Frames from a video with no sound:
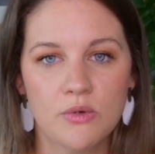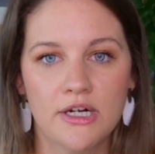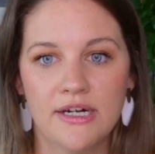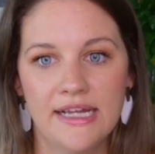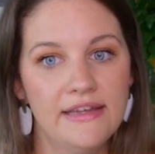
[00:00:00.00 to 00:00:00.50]

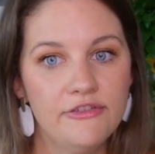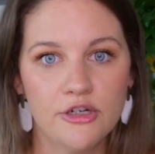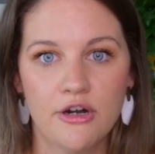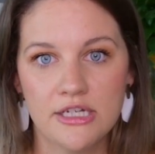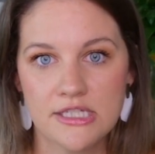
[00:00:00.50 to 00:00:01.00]
where if
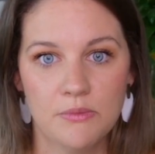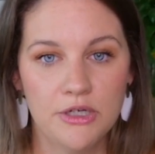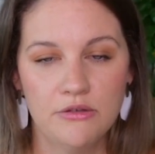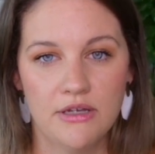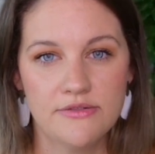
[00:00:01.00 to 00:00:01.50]
you're not someone
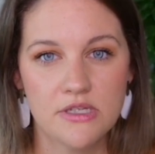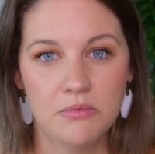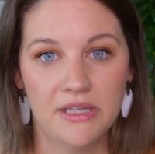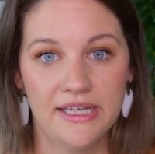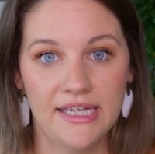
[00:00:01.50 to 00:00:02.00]
who loves to
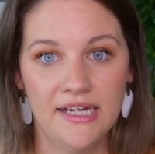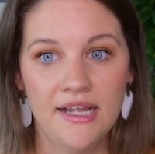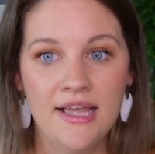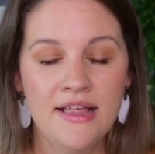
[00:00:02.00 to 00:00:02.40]
plan,